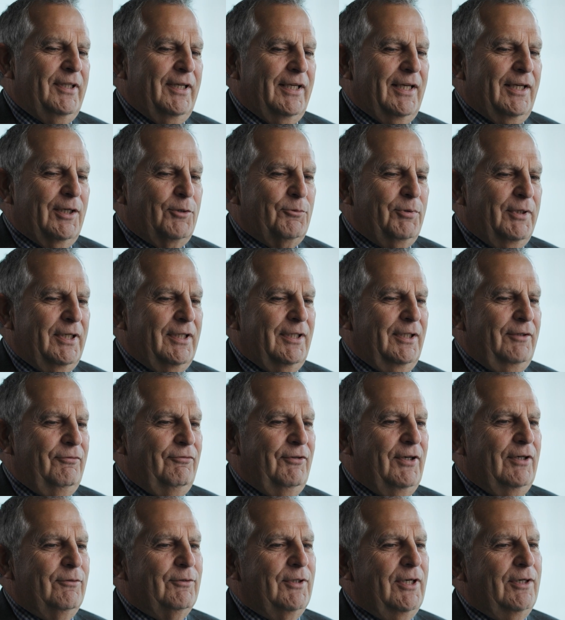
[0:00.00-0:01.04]
thing I quickly
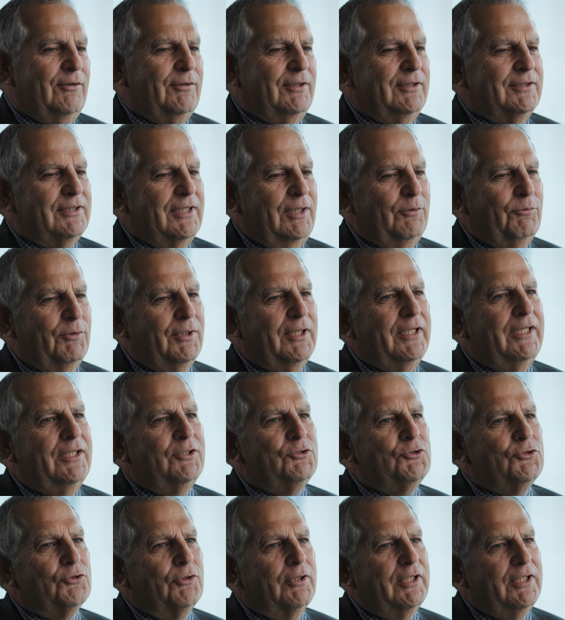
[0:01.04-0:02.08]
found out is I really
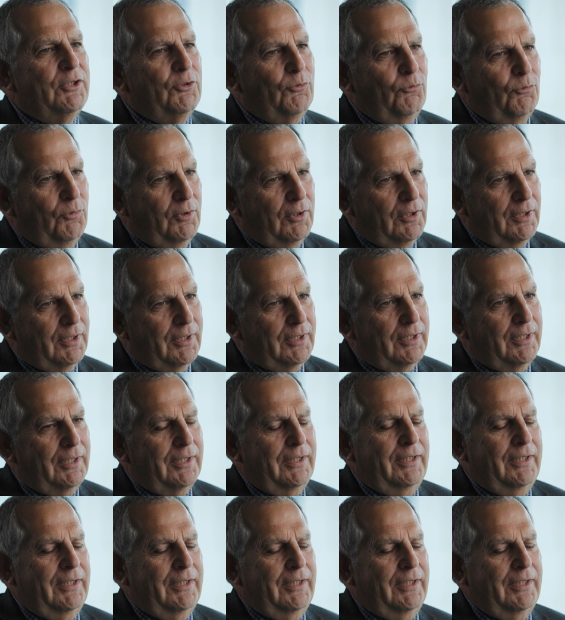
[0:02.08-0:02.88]
enjoyed the work.